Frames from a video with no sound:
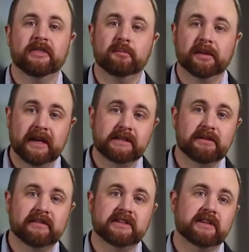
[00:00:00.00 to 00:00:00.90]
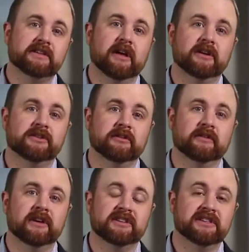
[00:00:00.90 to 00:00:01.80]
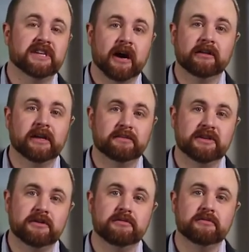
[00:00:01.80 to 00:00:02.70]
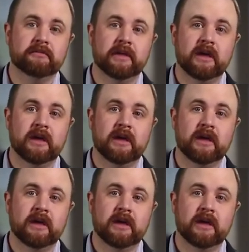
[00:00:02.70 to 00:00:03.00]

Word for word: The placement of the syslog server is entirely up to you.